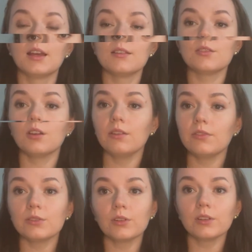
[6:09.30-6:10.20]
So if
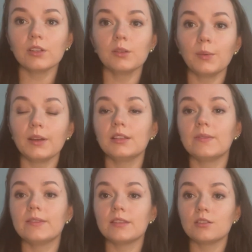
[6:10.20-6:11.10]
you're talking about the
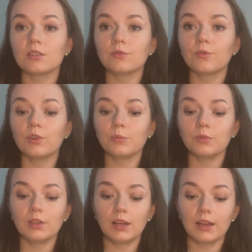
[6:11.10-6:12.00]
Physician
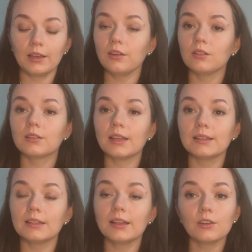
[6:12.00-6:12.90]
formula, I don't know,
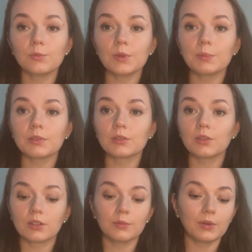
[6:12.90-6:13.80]
not a lot of people
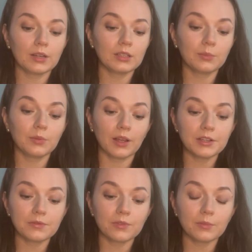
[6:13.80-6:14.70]
talk about the
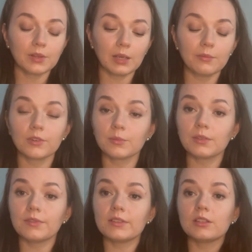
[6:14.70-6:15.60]
blush from
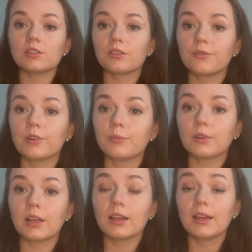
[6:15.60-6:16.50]
the Physician
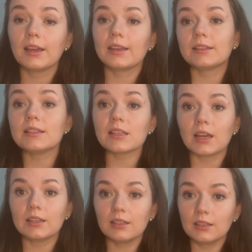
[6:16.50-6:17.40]
formula. At least
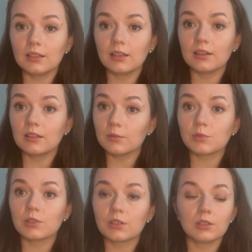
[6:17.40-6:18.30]
I didn't hear them
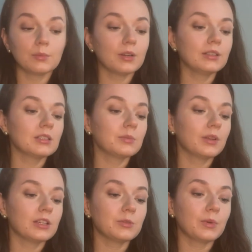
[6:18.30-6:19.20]
talking about this
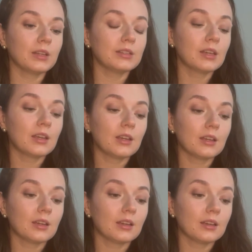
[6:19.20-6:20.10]
blush, but
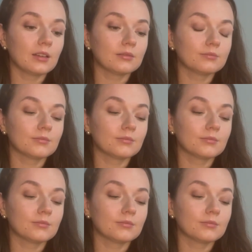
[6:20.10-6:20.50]
a